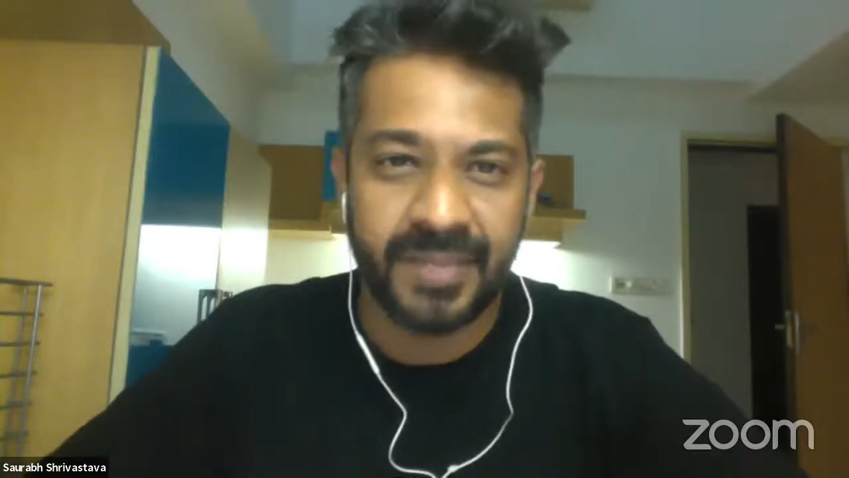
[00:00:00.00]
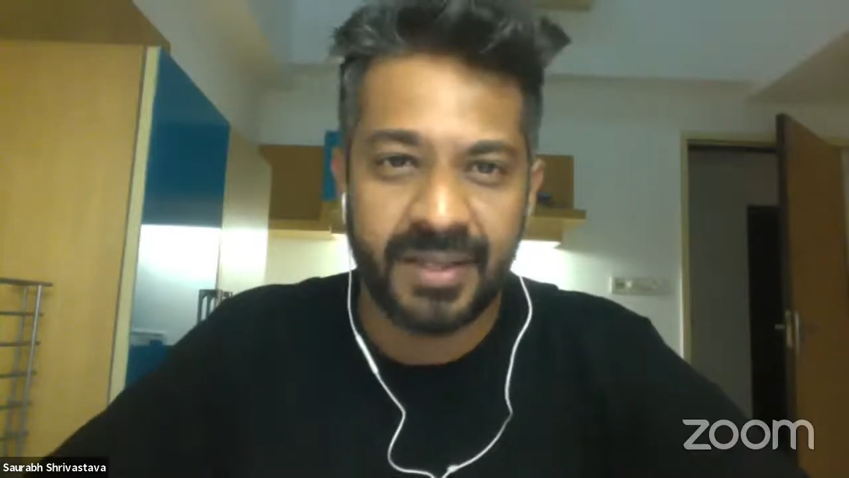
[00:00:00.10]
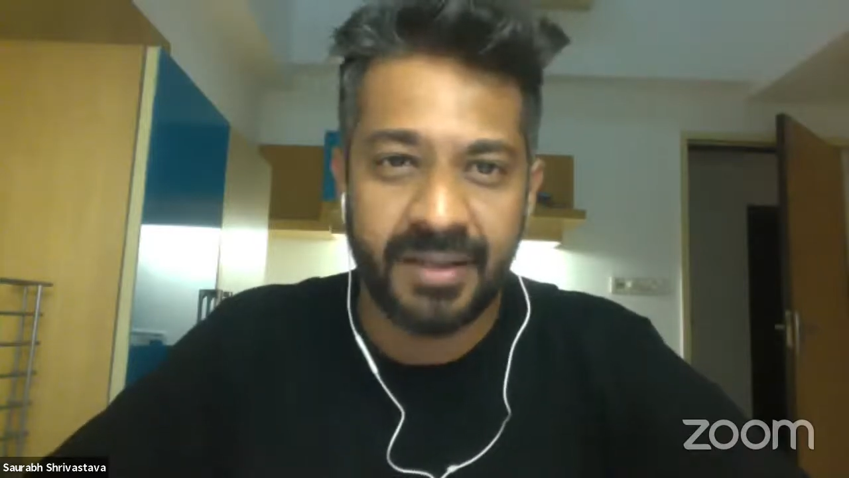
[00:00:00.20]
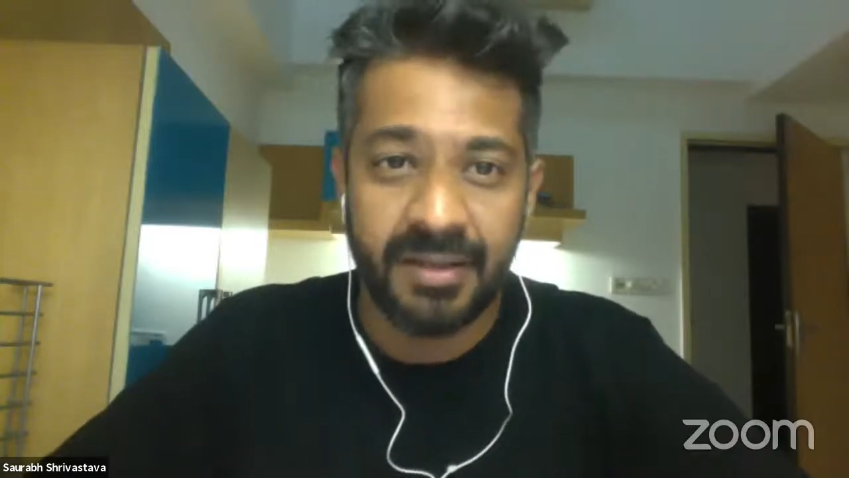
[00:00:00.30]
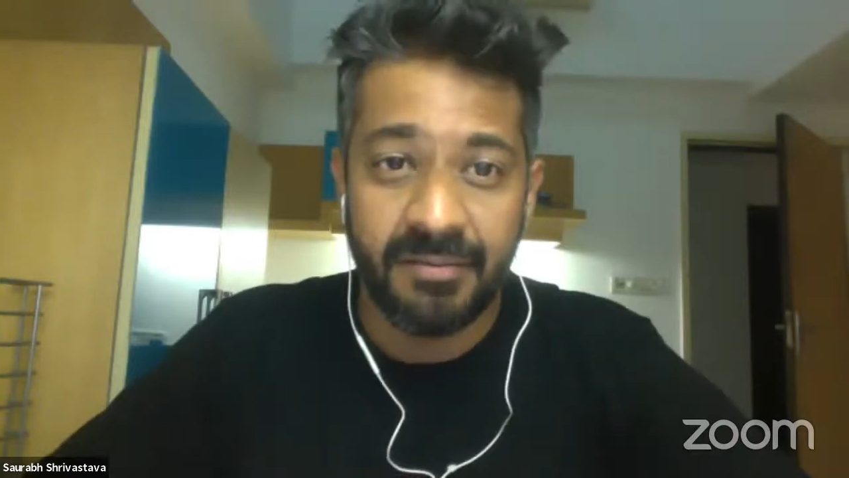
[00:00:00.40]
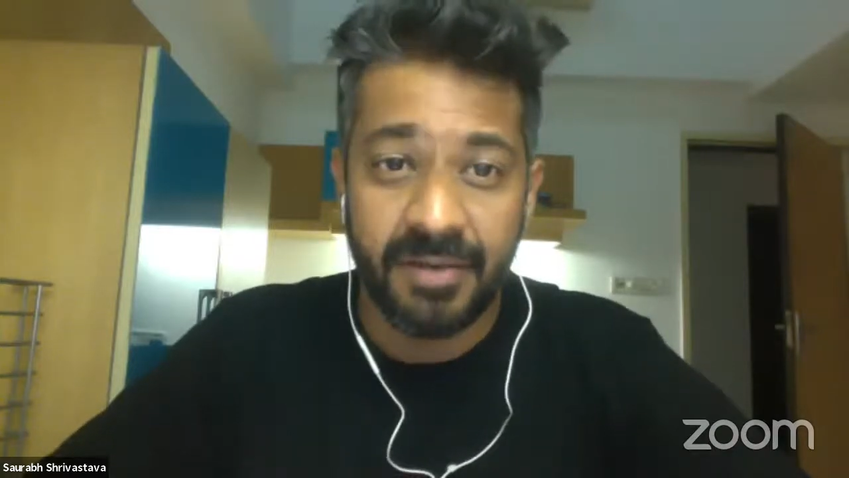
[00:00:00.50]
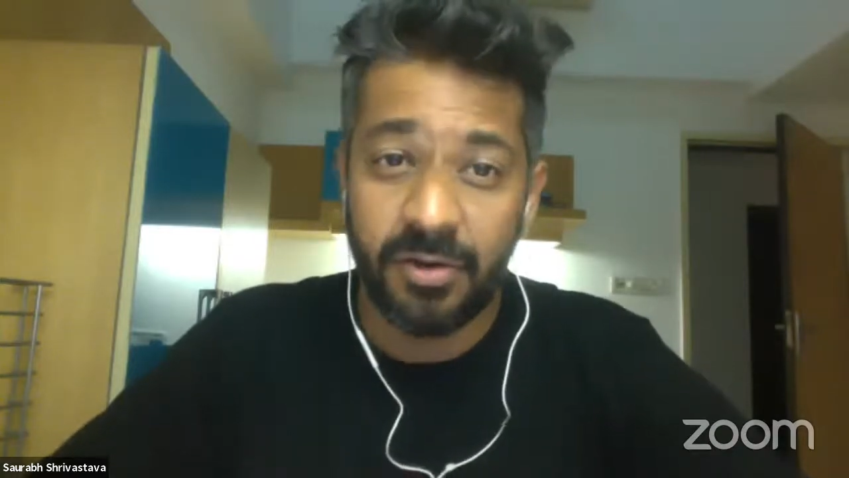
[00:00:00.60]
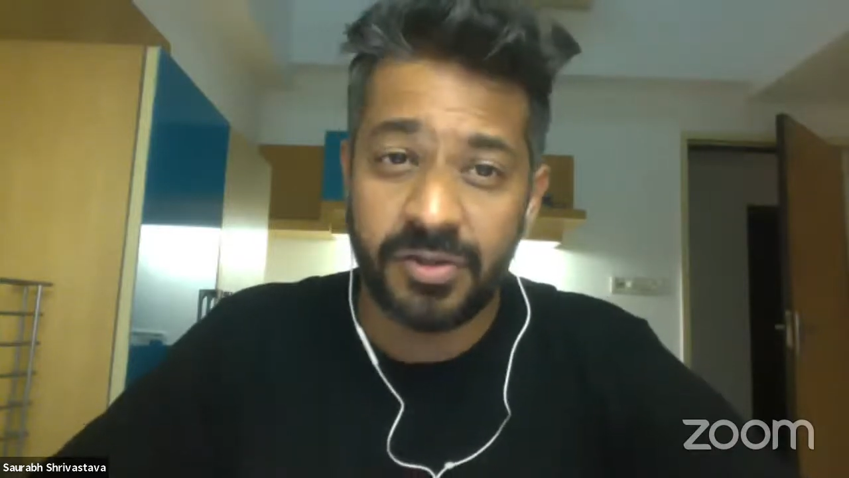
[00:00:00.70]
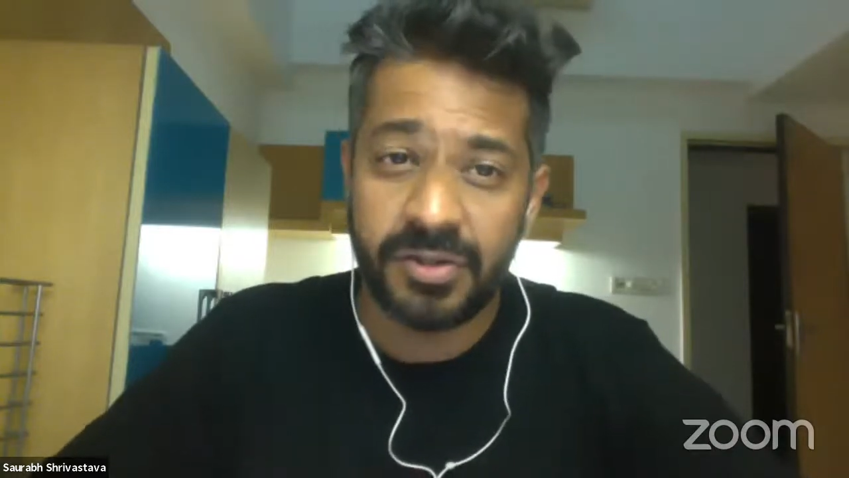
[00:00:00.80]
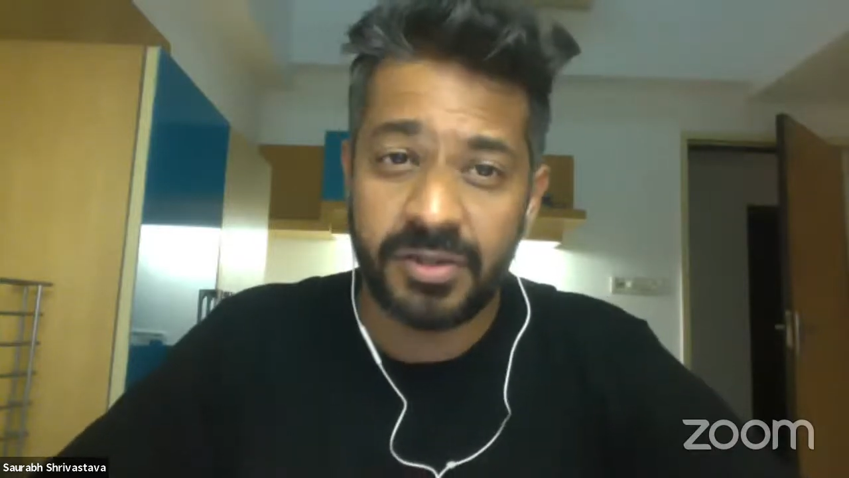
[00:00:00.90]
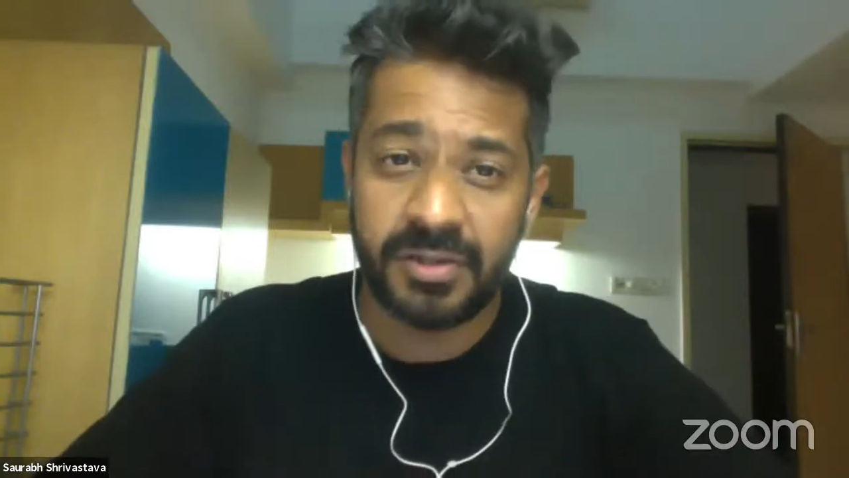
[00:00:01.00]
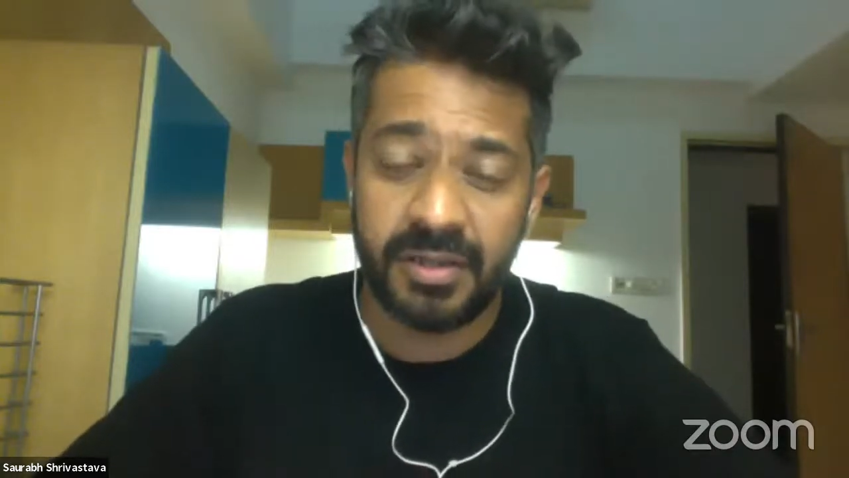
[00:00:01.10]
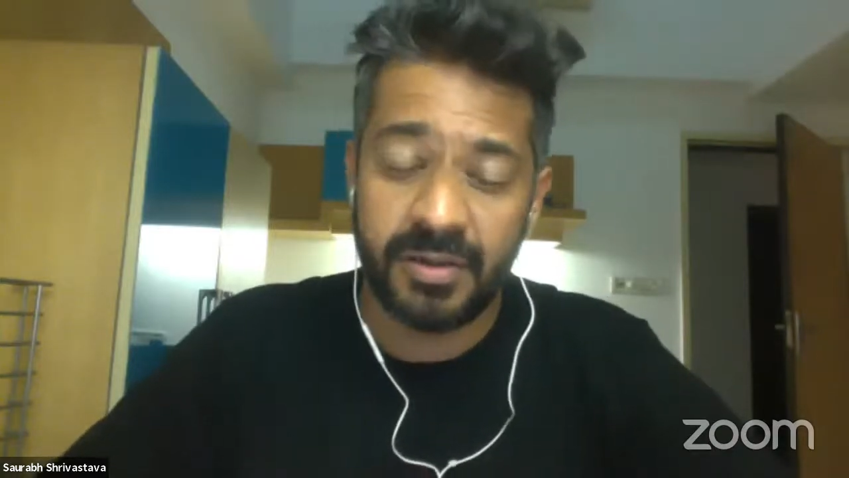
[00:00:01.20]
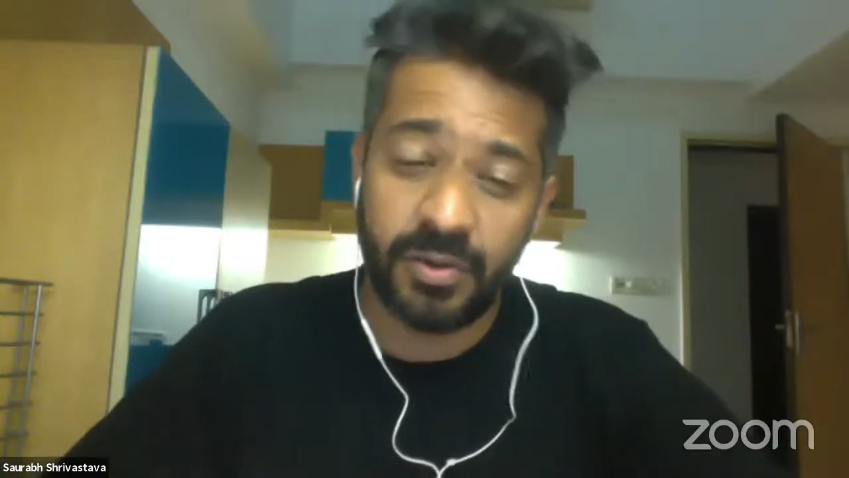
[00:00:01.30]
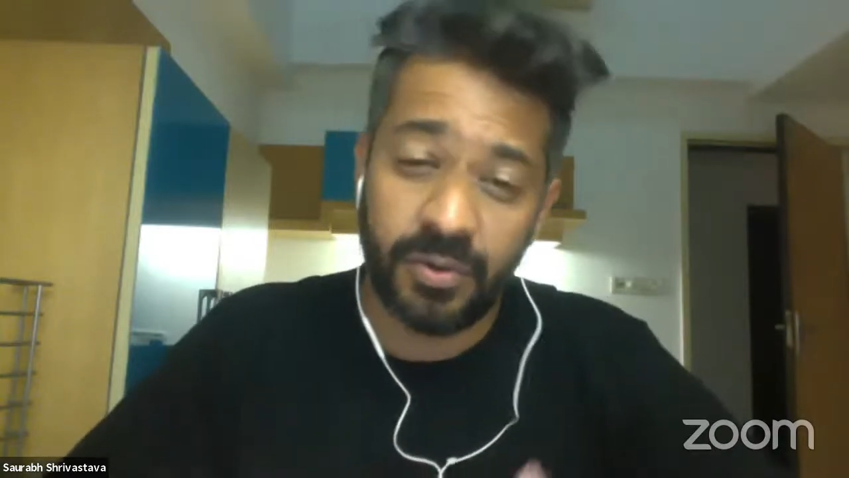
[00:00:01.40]
We launched our
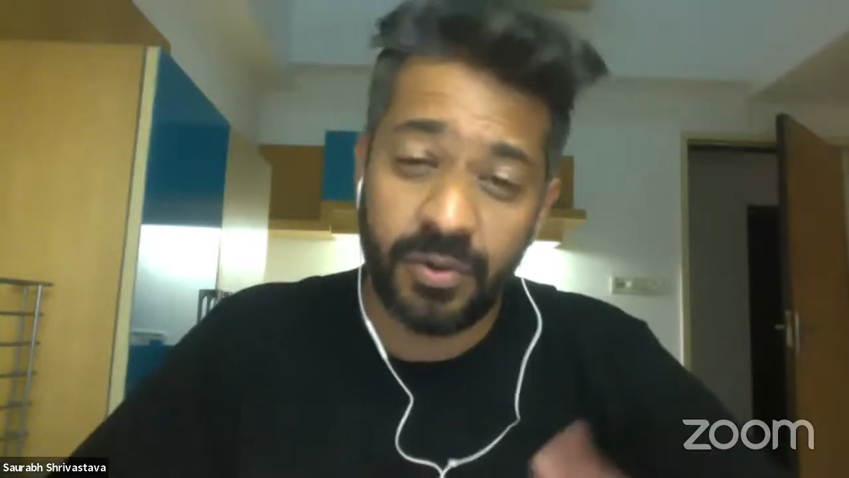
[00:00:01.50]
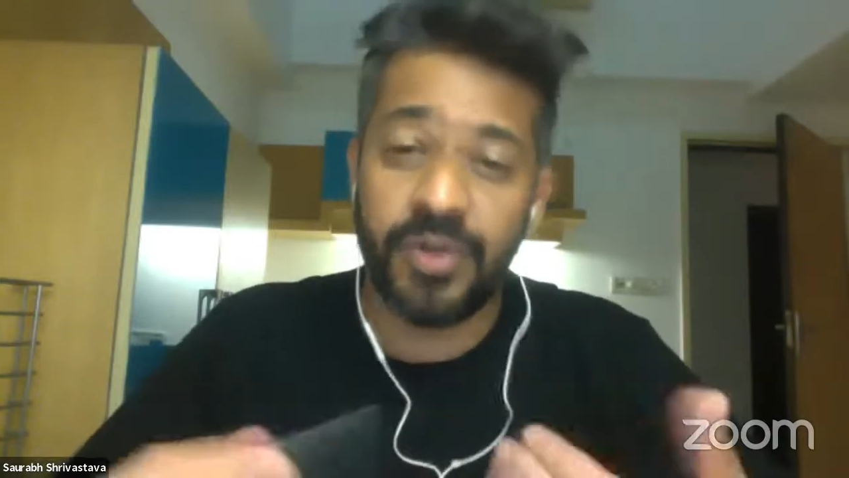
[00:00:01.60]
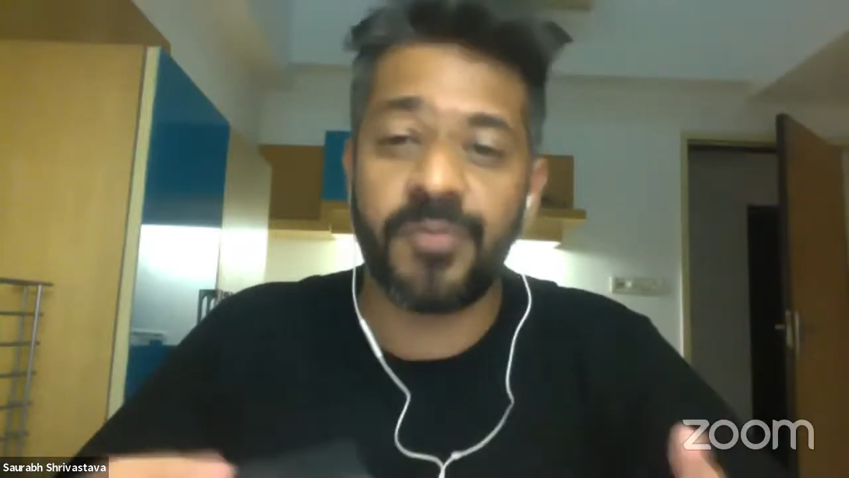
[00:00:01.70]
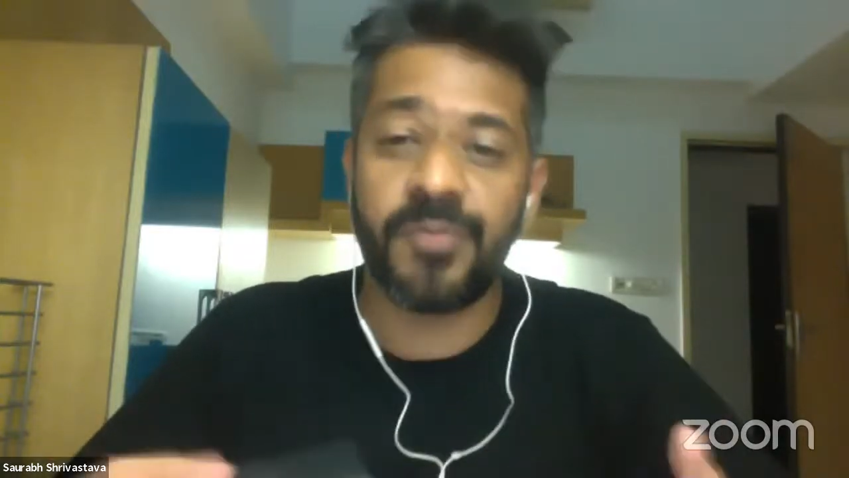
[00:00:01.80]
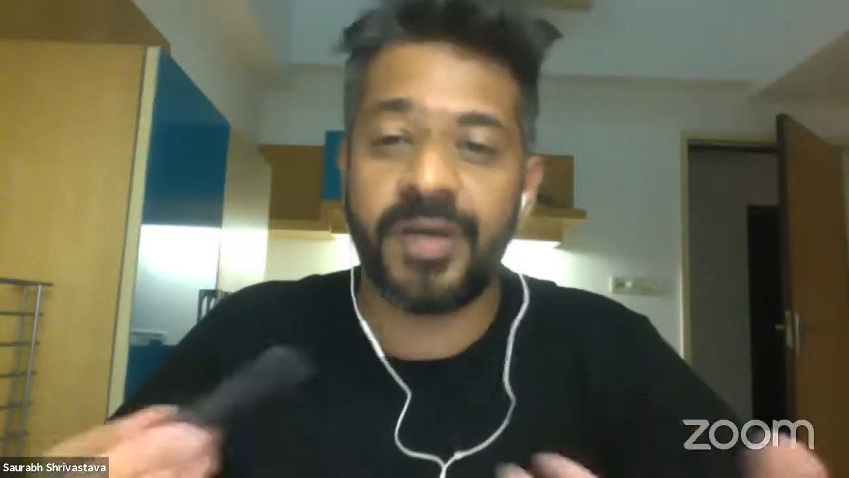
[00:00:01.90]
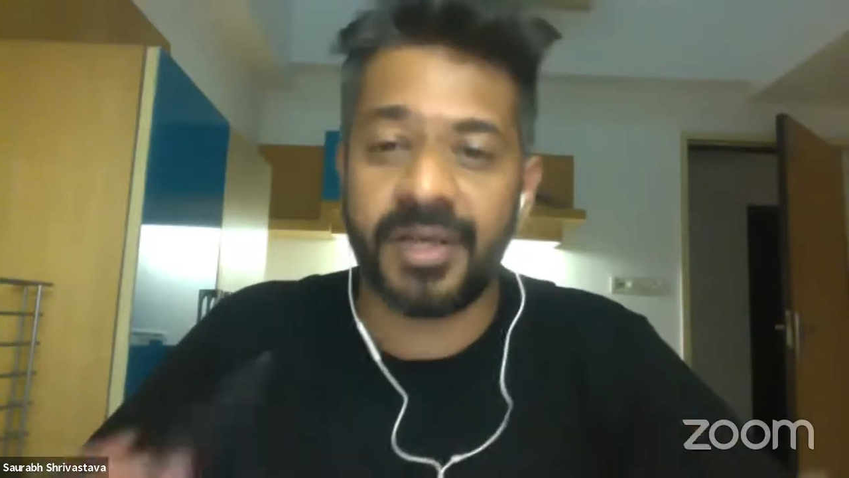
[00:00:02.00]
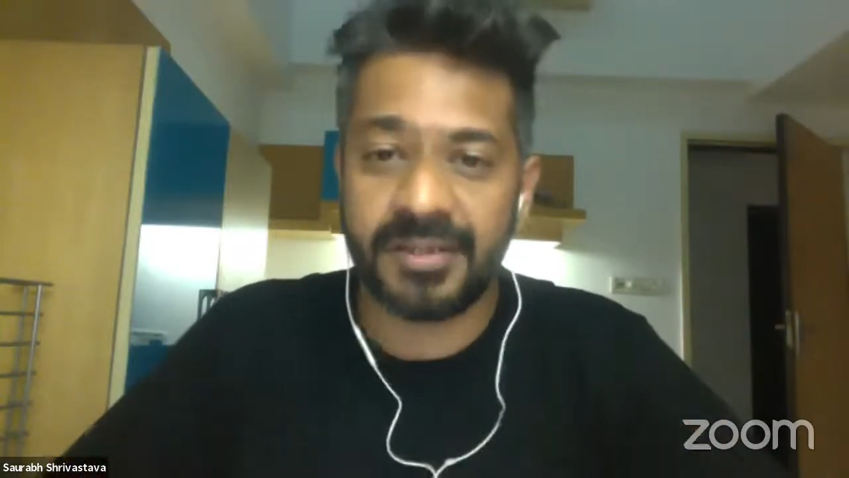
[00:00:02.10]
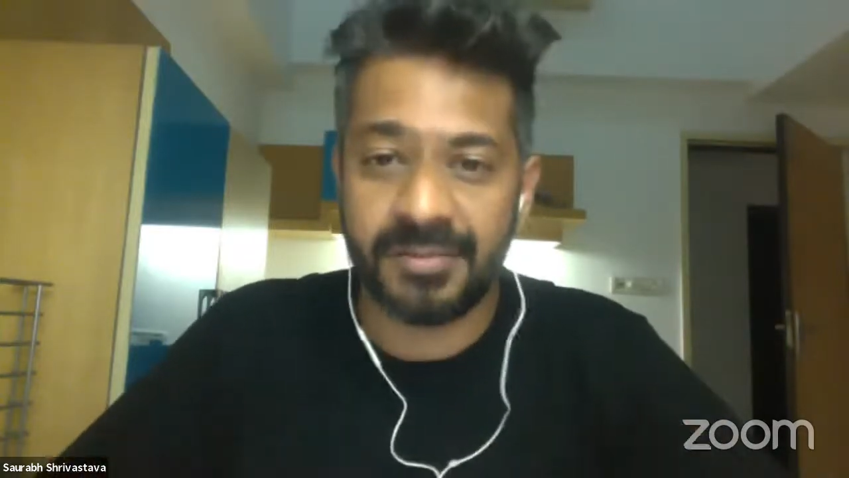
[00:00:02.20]
own new products